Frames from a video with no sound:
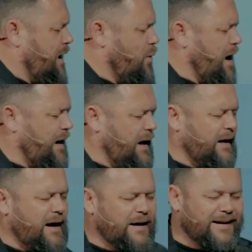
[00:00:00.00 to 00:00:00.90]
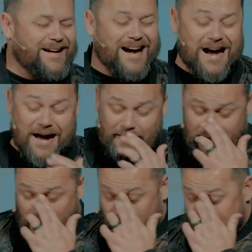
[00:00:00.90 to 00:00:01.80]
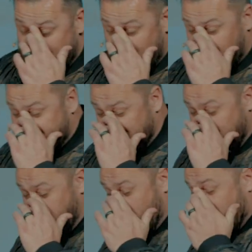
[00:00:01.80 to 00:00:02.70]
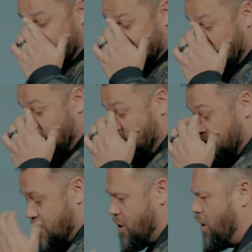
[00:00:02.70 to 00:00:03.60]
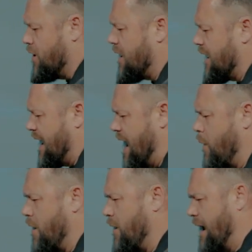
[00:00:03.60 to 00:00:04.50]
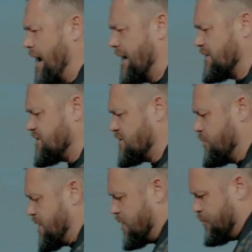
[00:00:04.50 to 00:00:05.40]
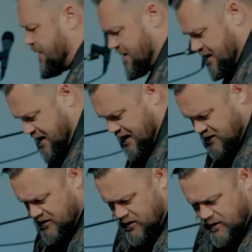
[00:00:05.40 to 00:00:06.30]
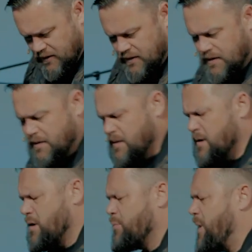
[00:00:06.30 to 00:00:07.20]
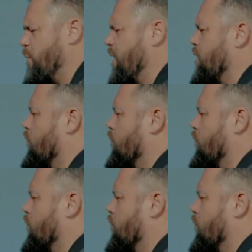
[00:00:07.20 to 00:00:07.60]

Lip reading: a guard at our mouths and our minds, that we would not allow our hearts to be embittered against you, but we